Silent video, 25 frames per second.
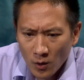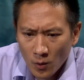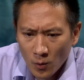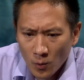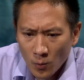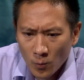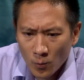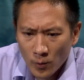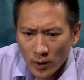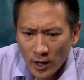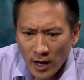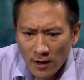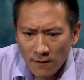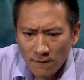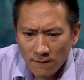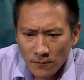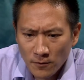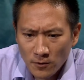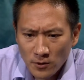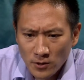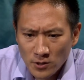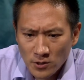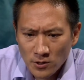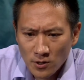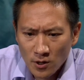when I
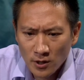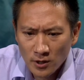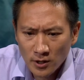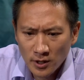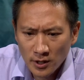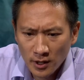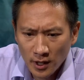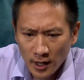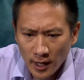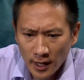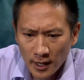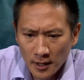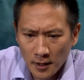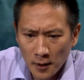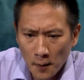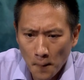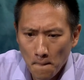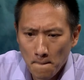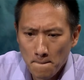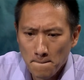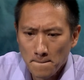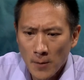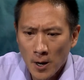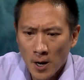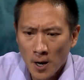first started like,
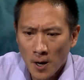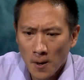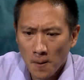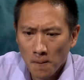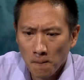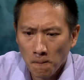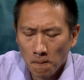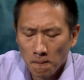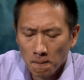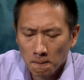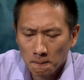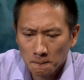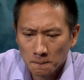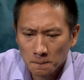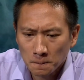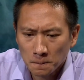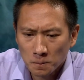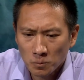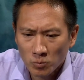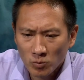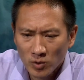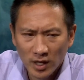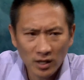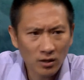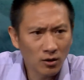um,
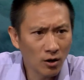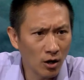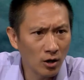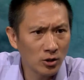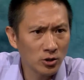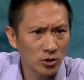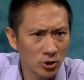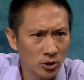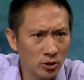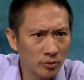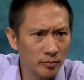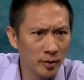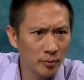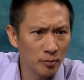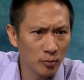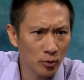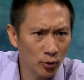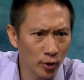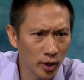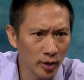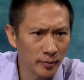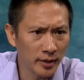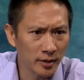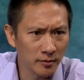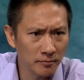like long-term
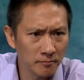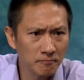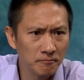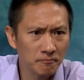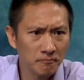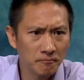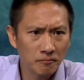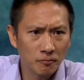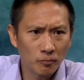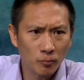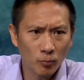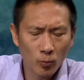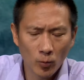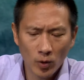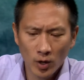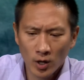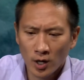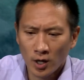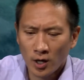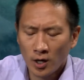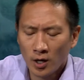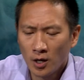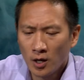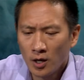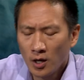employment,
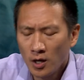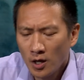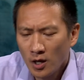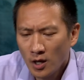uh,